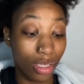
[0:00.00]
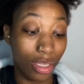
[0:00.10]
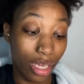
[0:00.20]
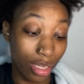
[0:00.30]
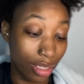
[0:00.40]

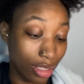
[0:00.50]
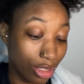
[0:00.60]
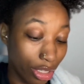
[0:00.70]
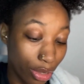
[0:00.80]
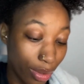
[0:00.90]
yeah.
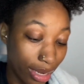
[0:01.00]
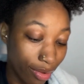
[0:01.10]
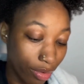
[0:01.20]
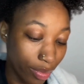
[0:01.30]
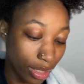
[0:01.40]
So I
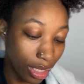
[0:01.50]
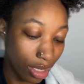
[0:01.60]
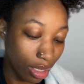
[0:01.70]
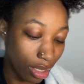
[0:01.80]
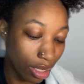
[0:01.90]
never really